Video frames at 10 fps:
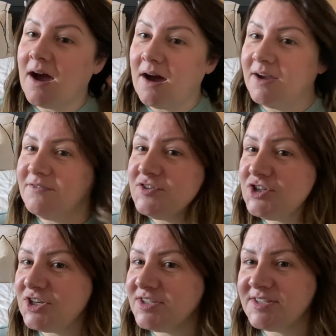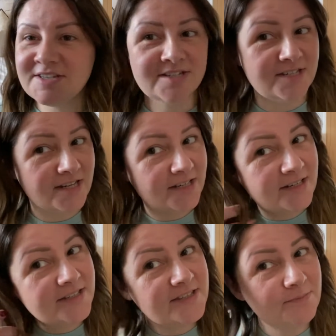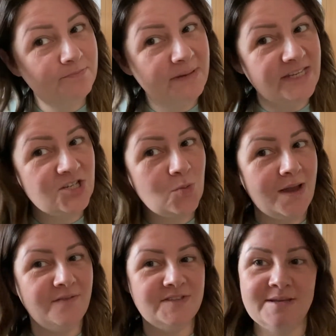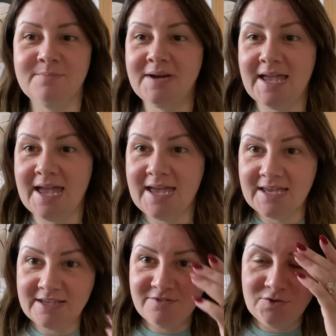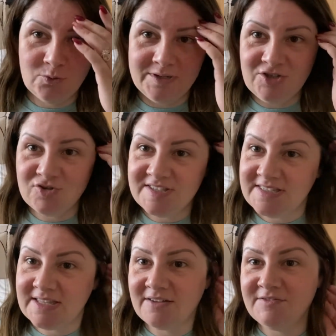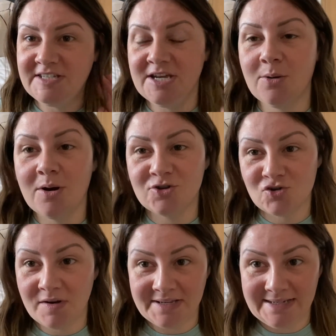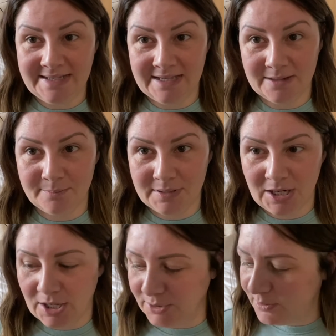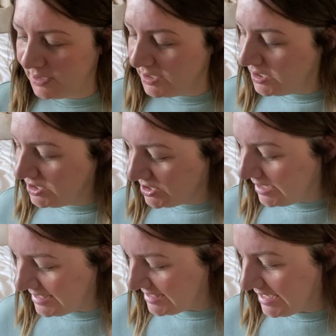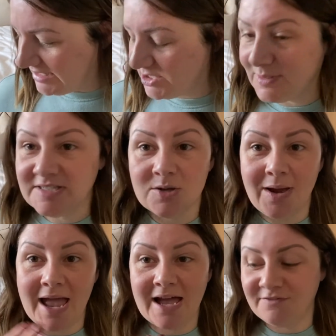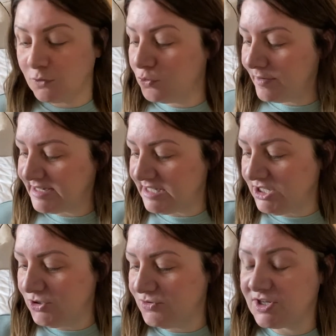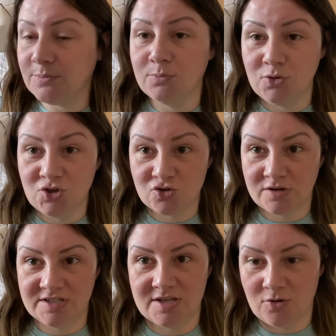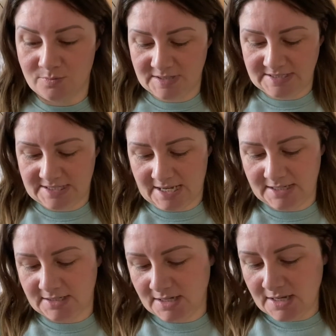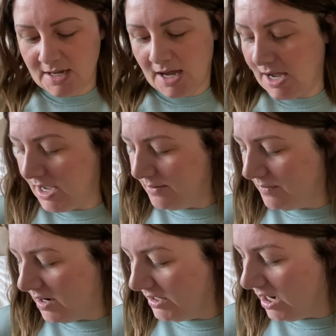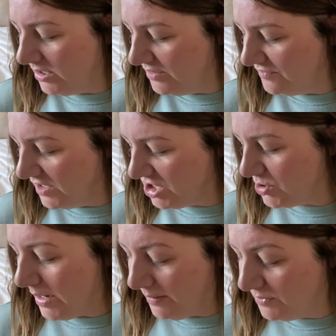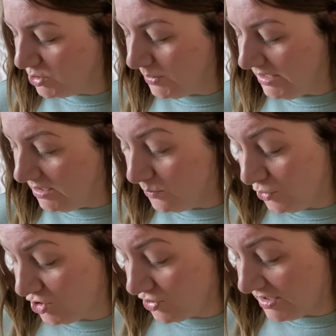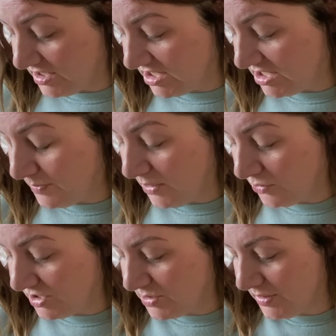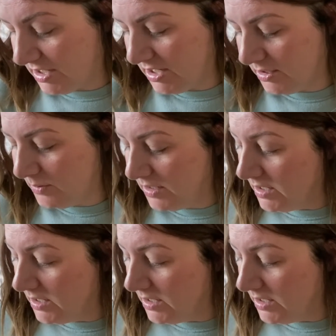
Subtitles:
I've just done some beach waves in my hair. If you're interested in that video, I'll try and link it below. So let's get into it. So I have already used a moisturiser on my skin. I kind of fluctuate between moisturisers, to be honest with you.